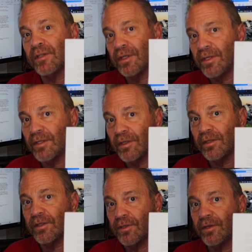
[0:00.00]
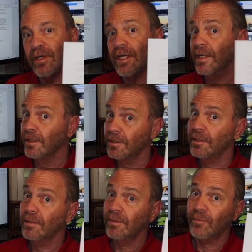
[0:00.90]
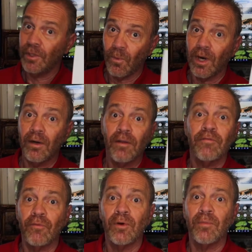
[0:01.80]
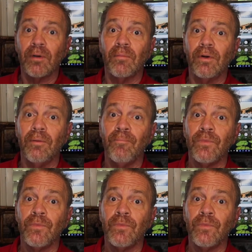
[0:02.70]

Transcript: an additional insured and doesn't require the form number,